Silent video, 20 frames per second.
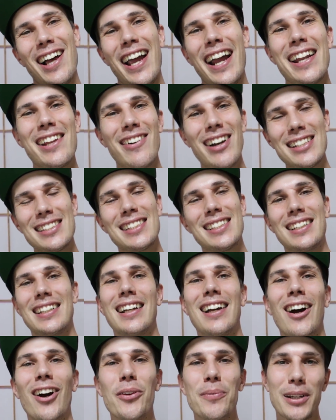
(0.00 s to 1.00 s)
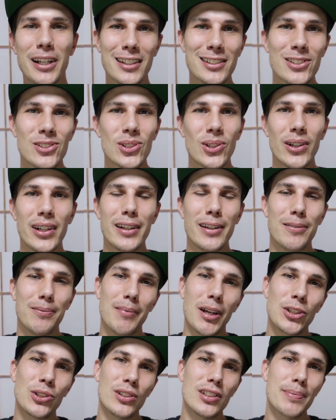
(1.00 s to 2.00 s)
Anyways, I hope you guys enjoyed it.
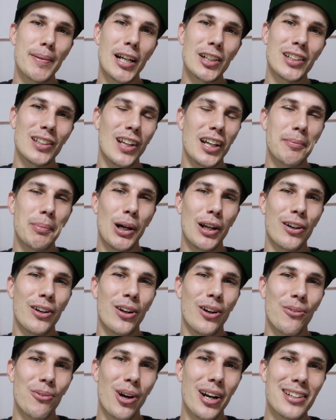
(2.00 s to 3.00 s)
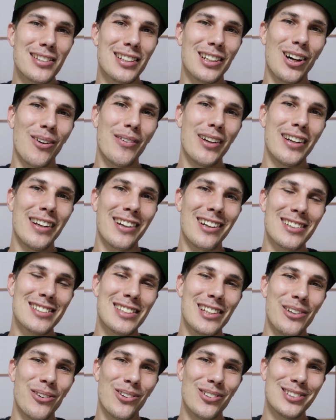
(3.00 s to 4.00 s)
Make sure you smash that like button, write us a comment. I'll
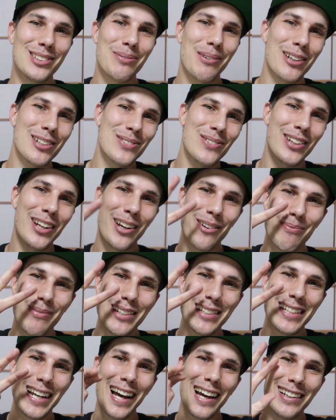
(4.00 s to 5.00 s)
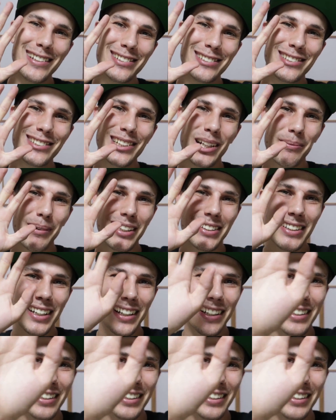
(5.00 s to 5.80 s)
see you all in tomorrow's video. Peace out. Jamata.